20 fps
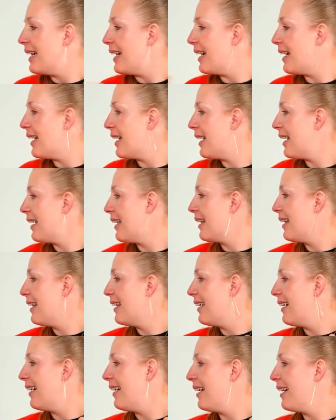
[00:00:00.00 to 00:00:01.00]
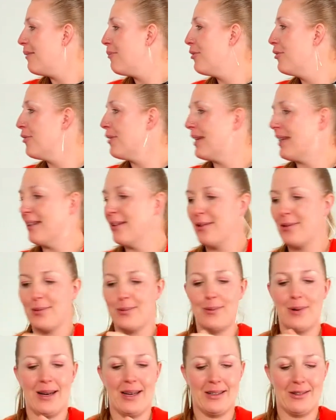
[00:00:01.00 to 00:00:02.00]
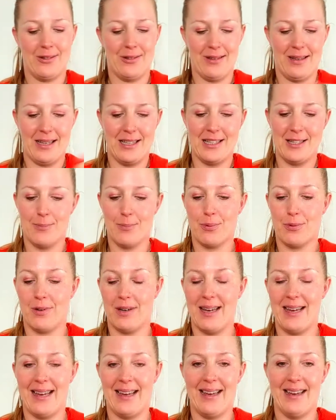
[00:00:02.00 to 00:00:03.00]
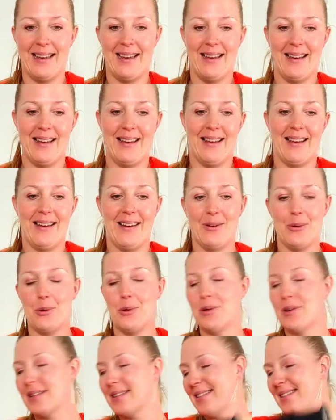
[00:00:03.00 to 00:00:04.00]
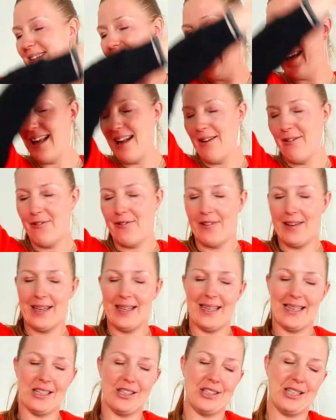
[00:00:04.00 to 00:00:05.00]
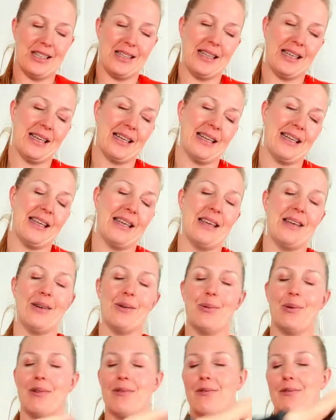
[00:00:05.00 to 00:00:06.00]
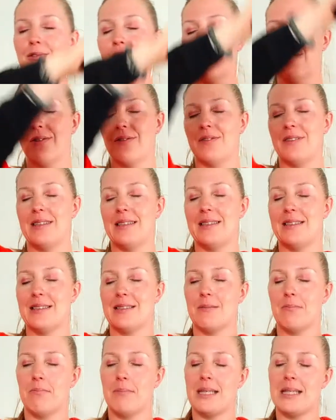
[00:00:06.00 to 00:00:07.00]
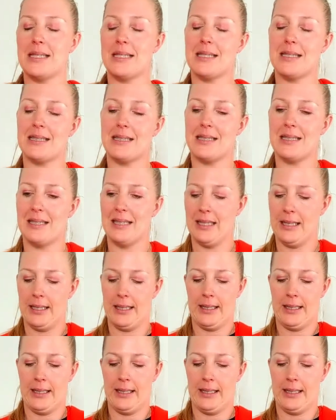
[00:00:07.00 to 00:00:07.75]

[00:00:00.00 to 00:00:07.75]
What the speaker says: And I'm going to actually spray ourselves energetically with one of these mists